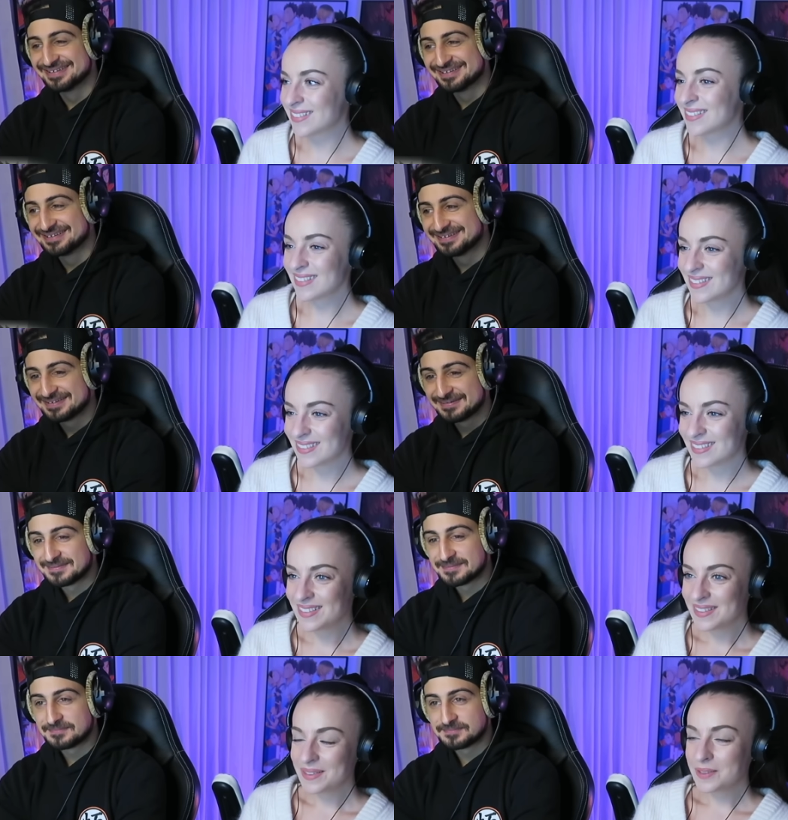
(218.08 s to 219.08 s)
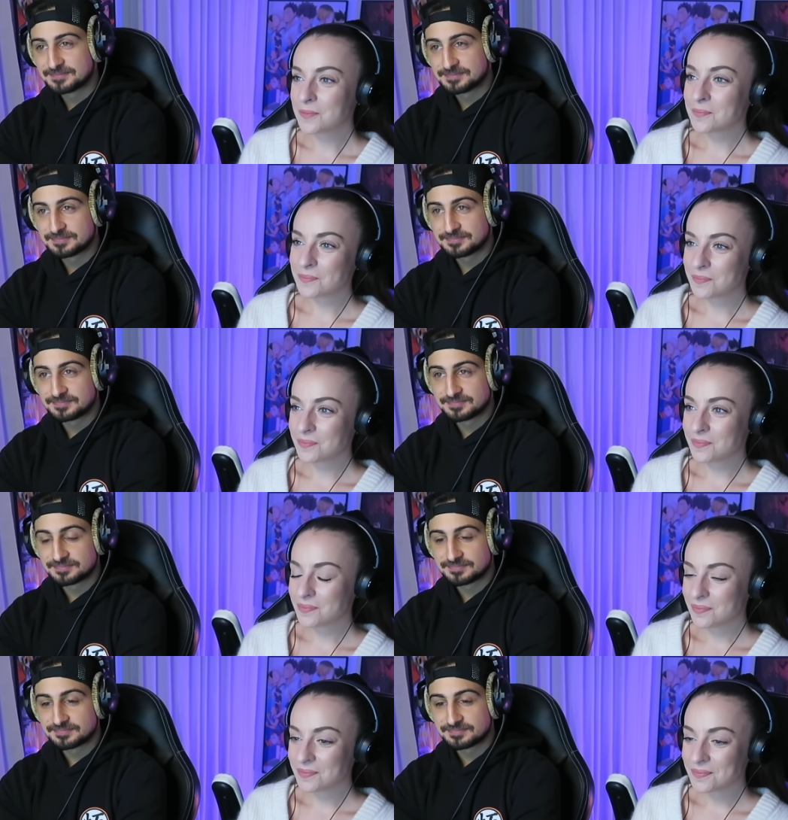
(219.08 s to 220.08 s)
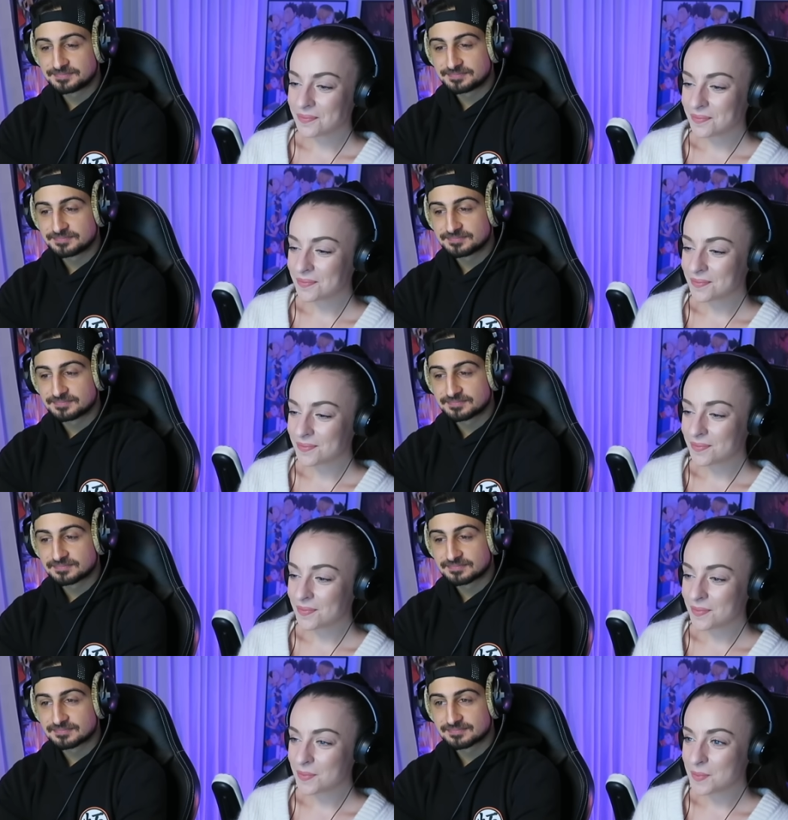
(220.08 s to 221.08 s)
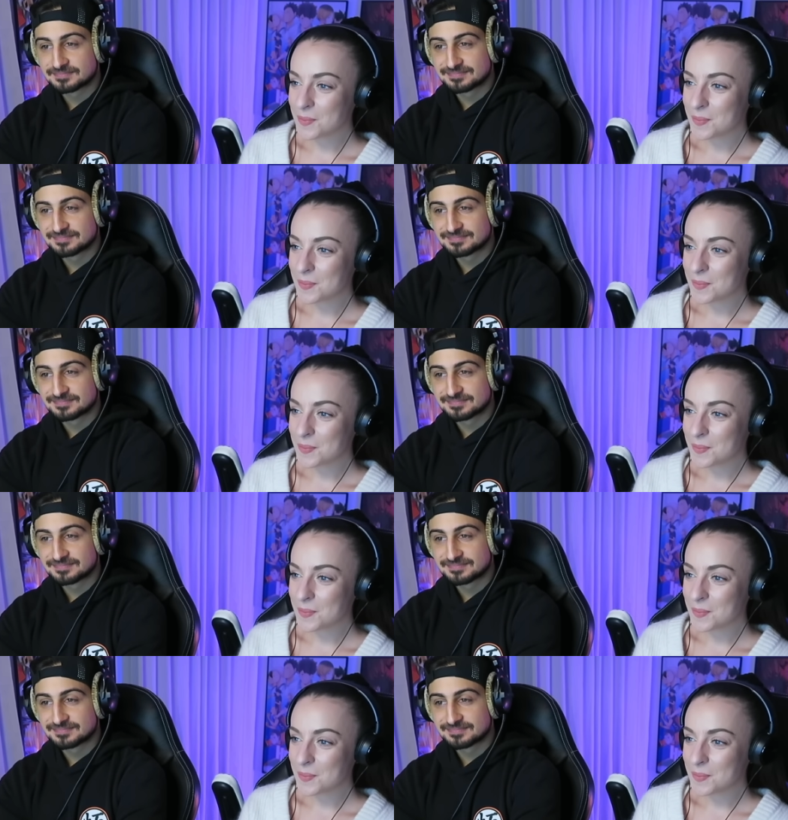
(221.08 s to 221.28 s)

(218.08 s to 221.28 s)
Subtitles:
No one is speaking in this clip.